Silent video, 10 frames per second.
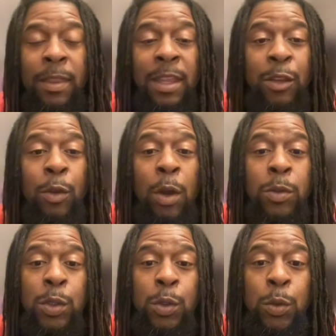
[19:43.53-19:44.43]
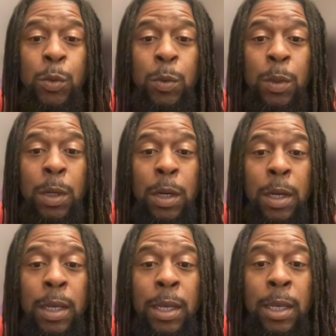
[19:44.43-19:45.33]
Then you go to
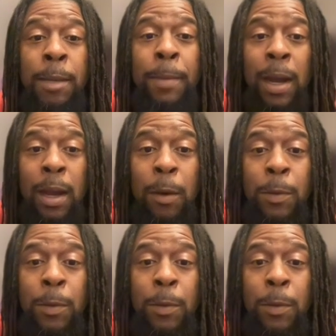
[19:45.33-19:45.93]
Ima,